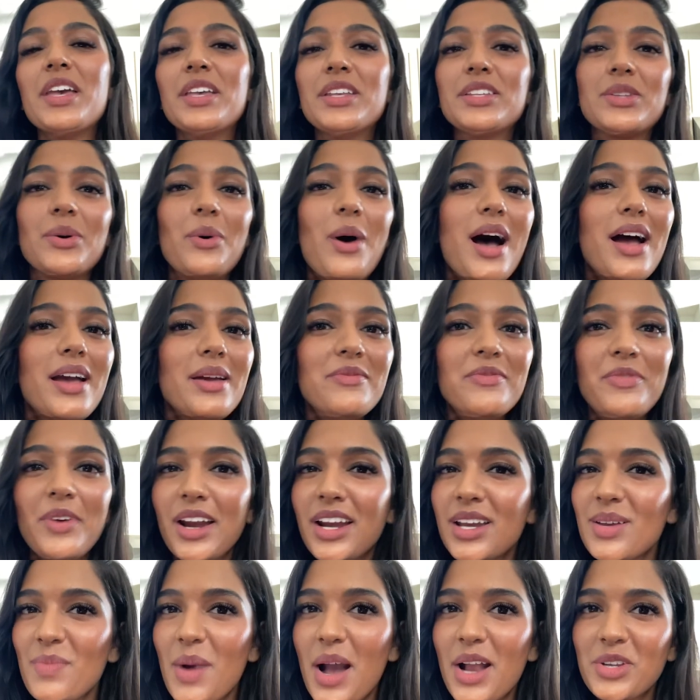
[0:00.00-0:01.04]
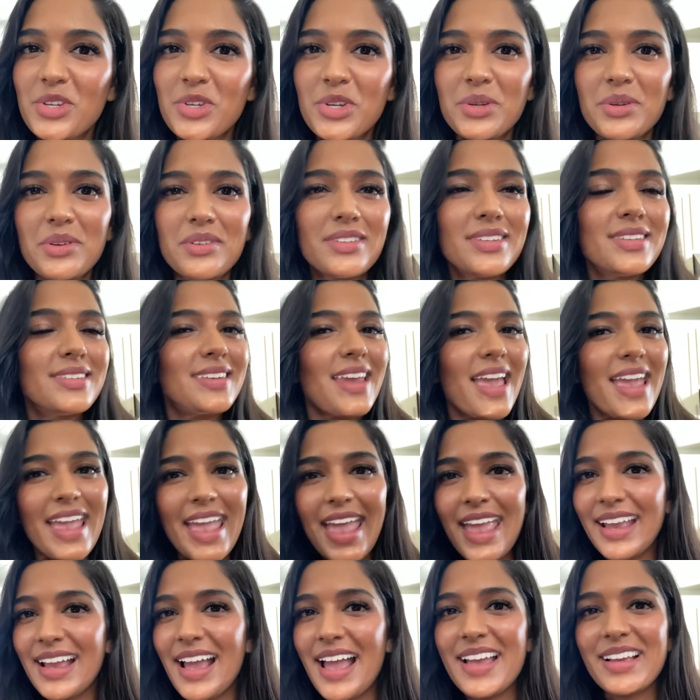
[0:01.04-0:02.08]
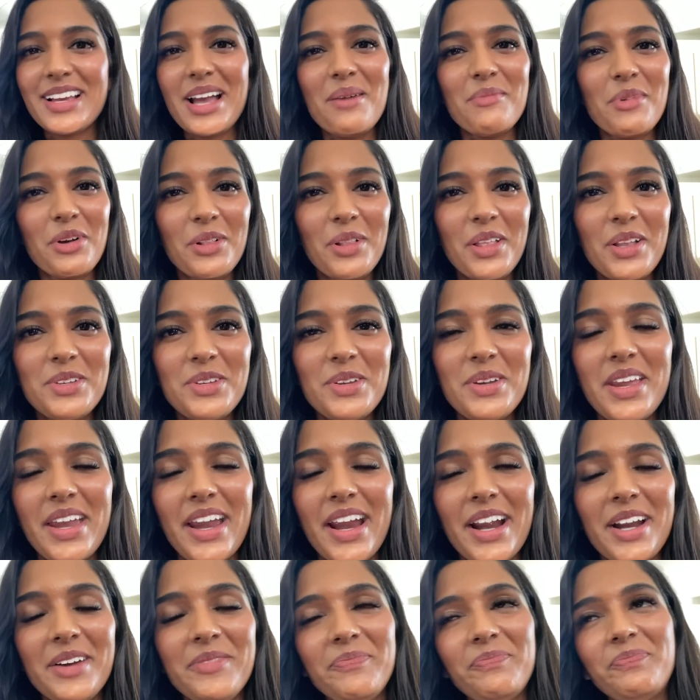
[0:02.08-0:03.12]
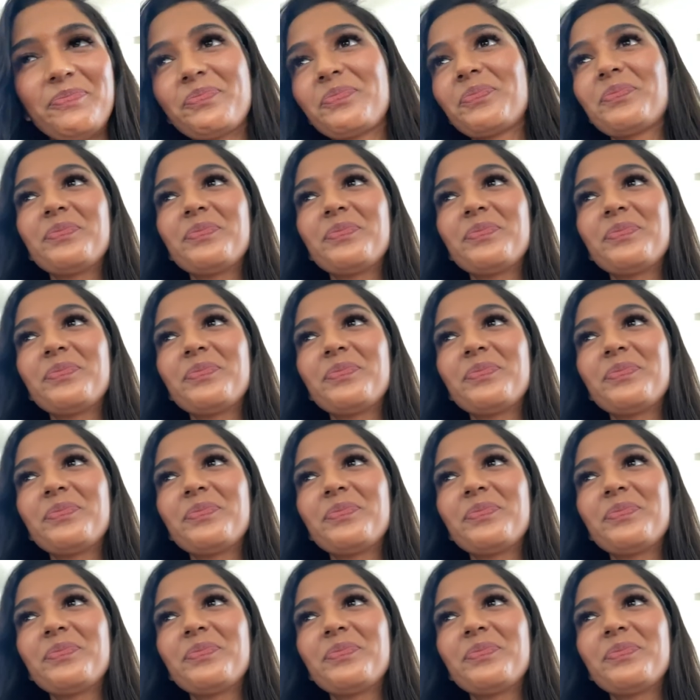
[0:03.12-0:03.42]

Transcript: So I am very much staying a chemical engineer.